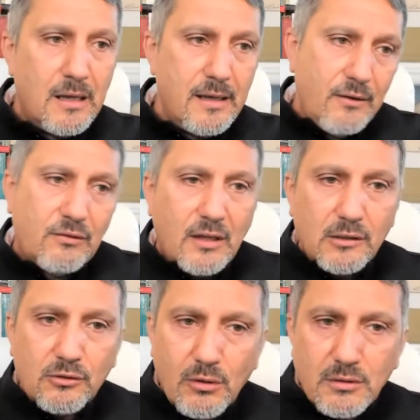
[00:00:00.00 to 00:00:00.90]

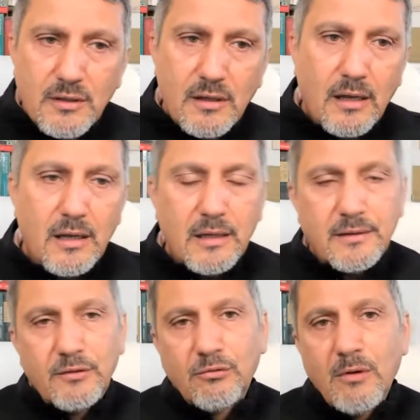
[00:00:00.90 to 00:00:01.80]
insult or
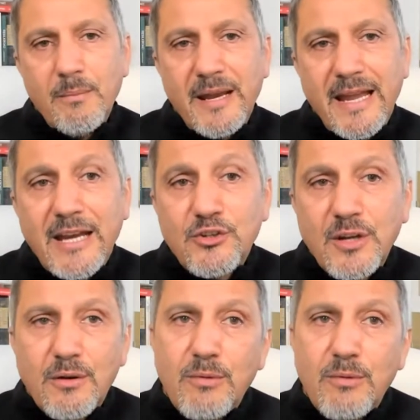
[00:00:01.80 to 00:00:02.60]
discrimination,